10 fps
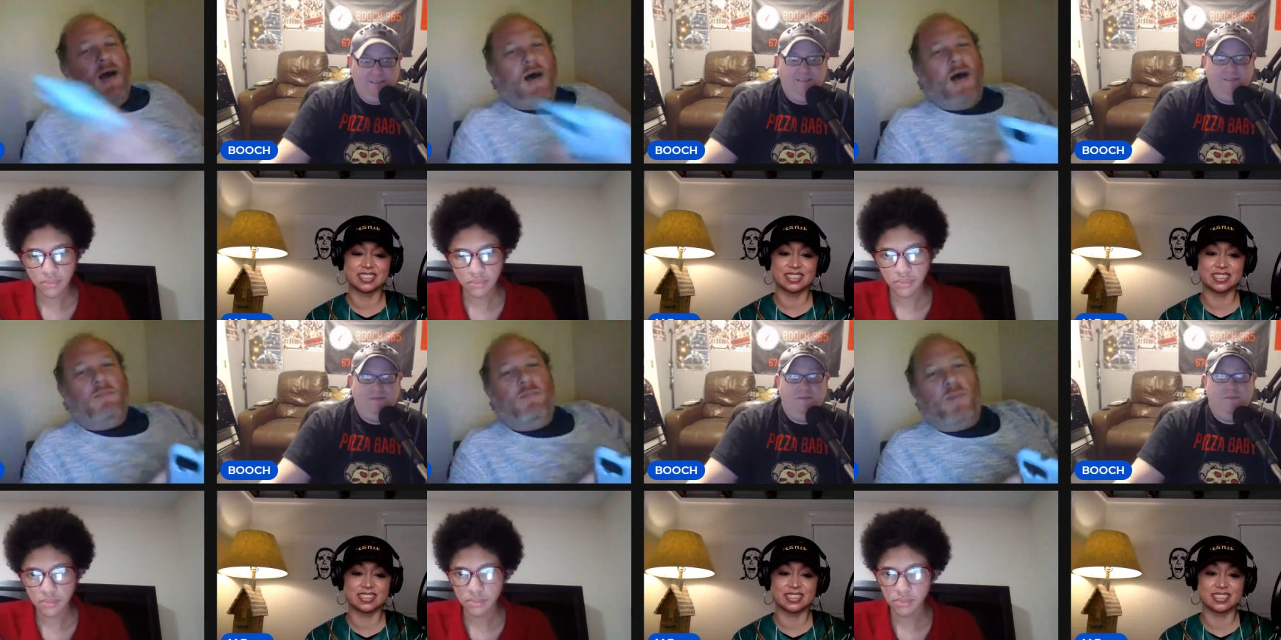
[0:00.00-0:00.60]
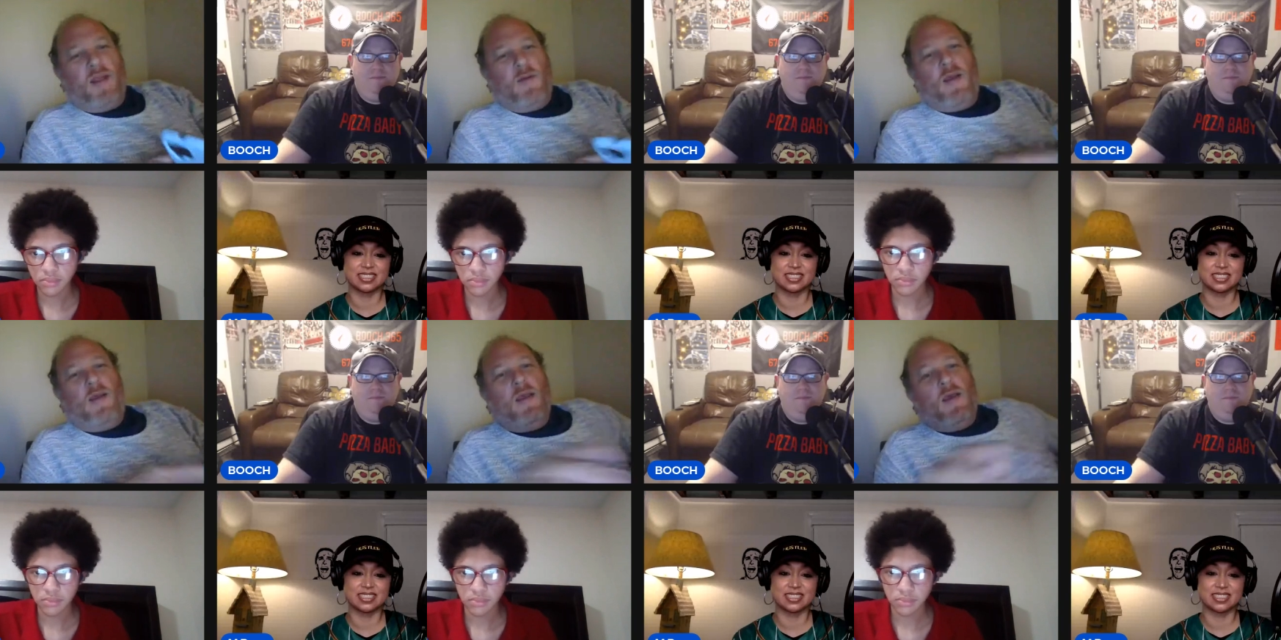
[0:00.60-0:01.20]
Speaker 1: Um, but
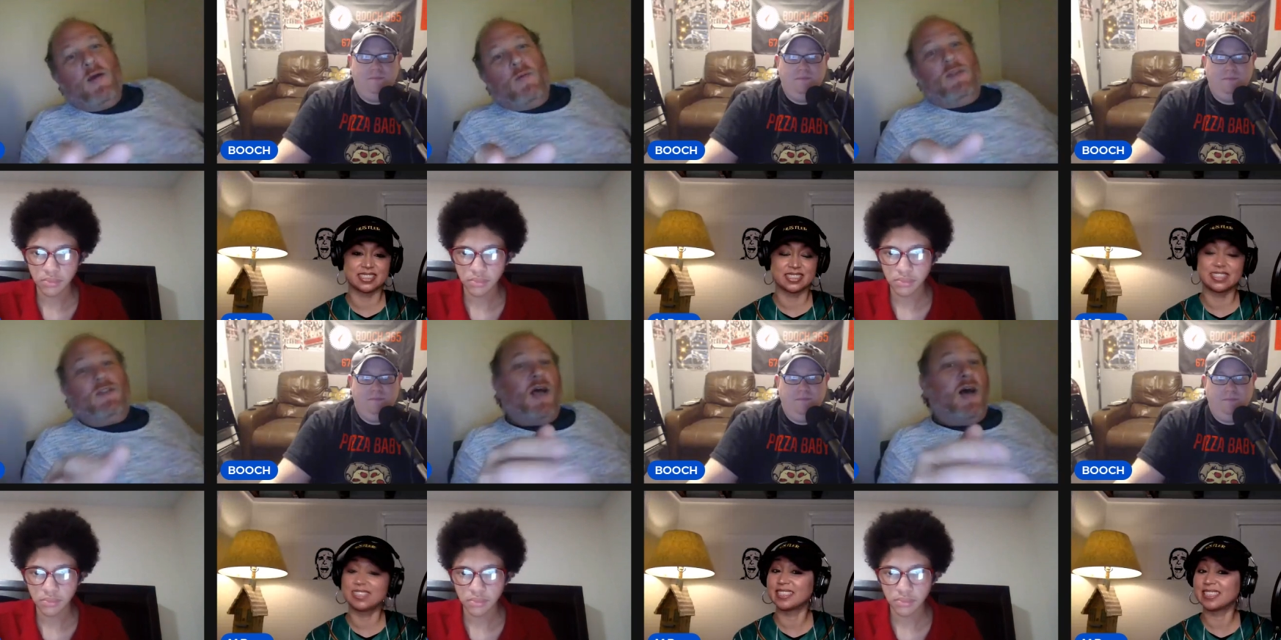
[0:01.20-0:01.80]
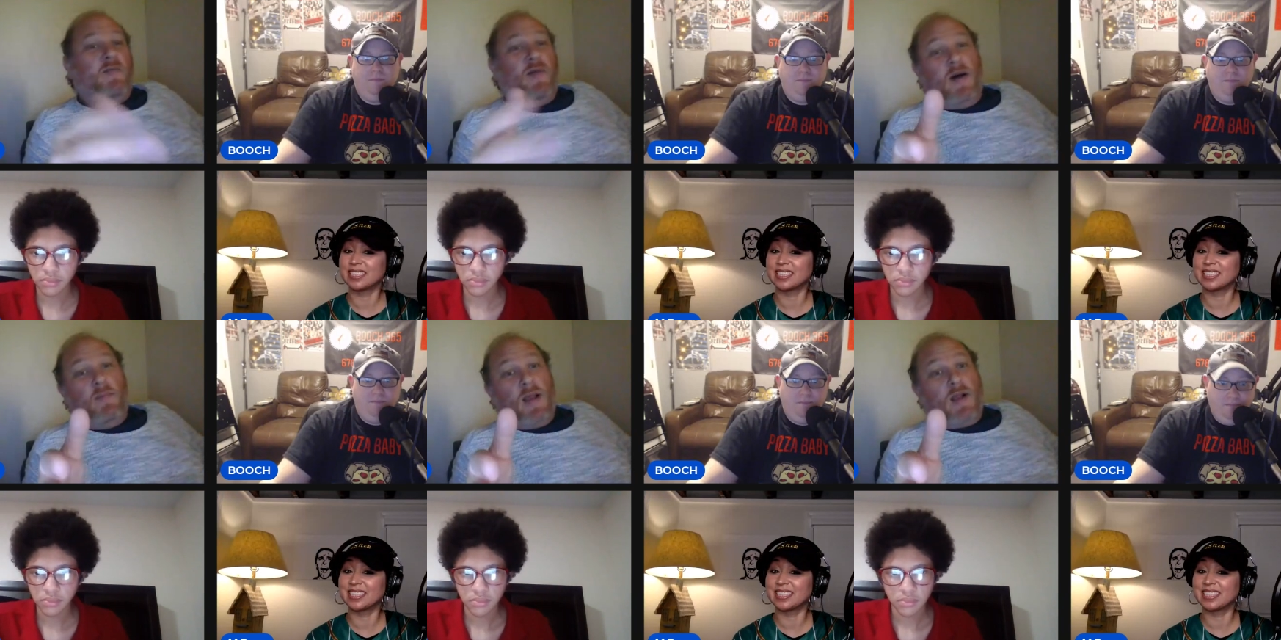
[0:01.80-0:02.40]
anyway, we still have
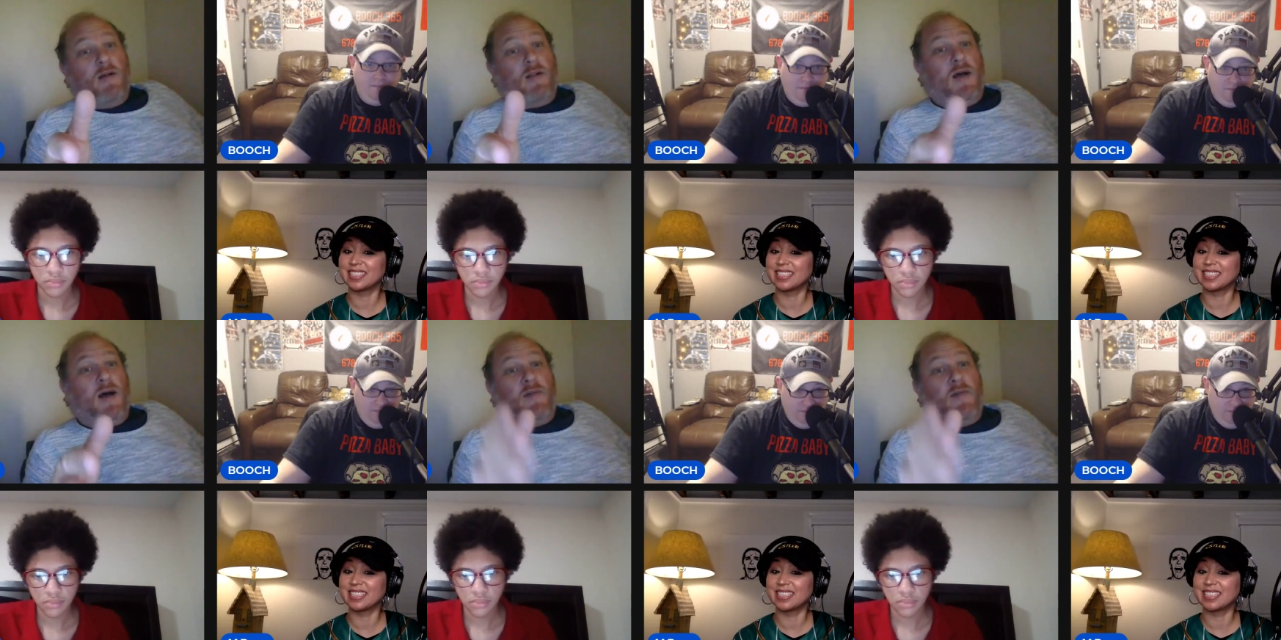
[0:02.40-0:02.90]
uh, Michael uh,